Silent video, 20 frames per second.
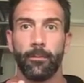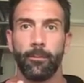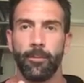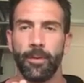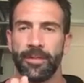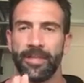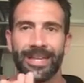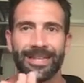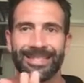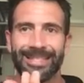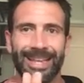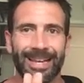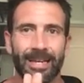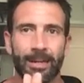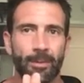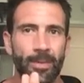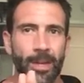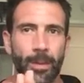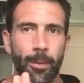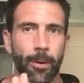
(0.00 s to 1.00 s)
But that's not
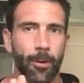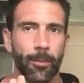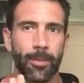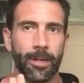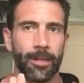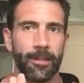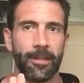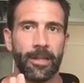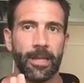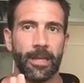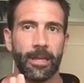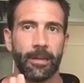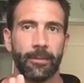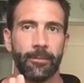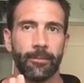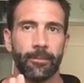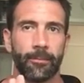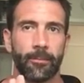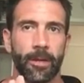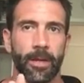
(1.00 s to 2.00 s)
going to be a permanent thing,
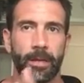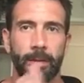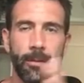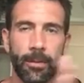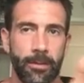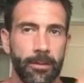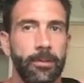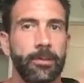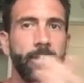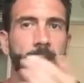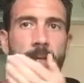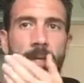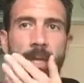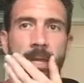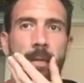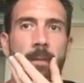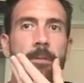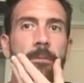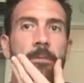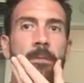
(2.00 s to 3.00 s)
right? Because
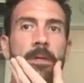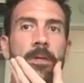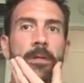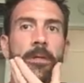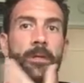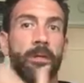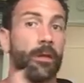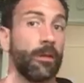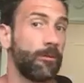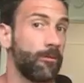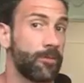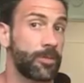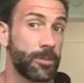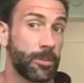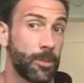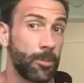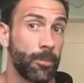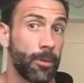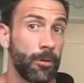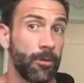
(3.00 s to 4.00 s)
again, none of
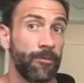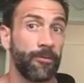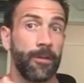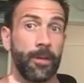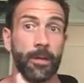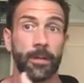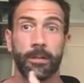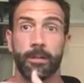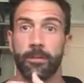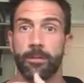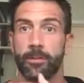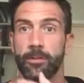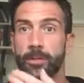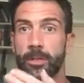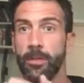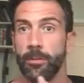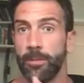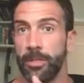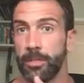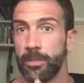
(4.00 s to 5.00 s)
us are perfect. There's
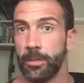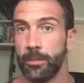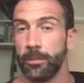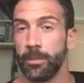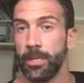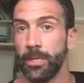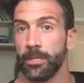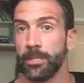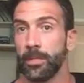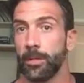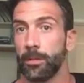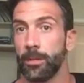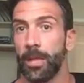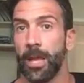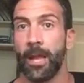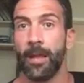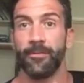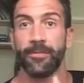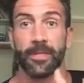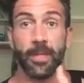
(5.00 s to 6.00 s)
going to be certain things in our
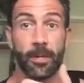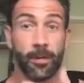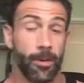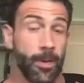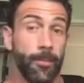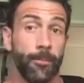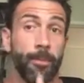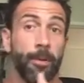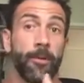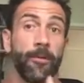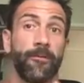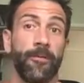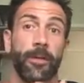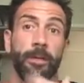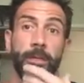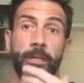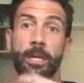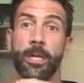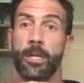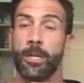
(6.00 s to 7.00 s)
lives that are
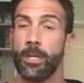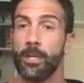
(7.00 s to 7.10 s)
imperfect.